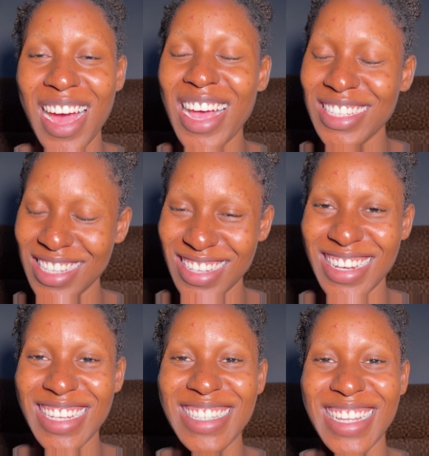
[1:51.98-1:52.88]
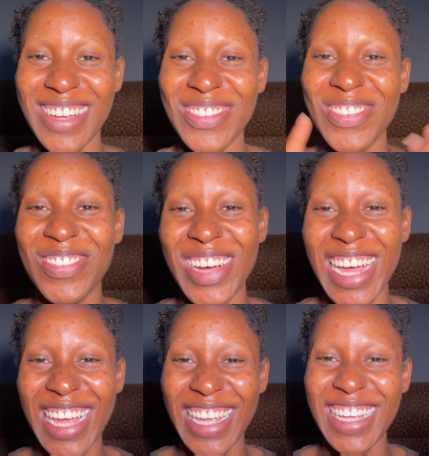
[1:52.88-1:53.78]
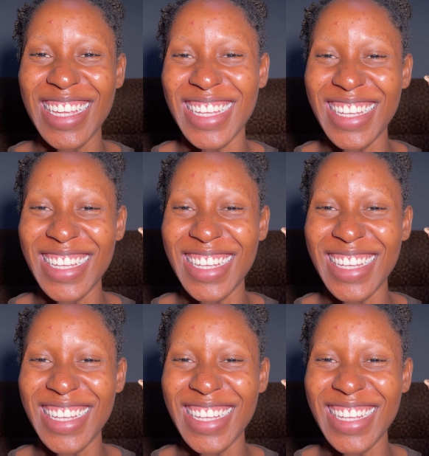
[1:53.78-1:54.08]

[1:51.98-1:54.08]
I'll see you next time. Bye.